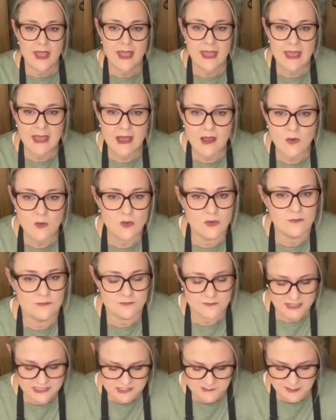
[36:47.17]
Wow.
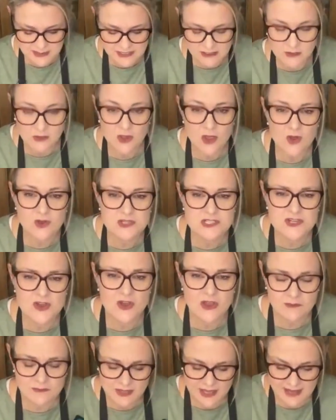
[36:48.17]
That's been a long
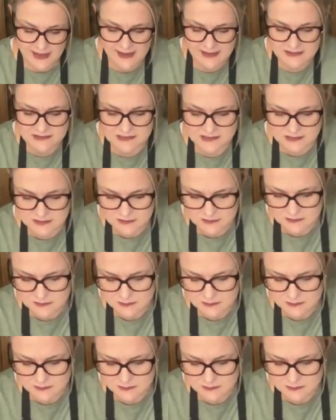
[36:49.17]
time, Kaz.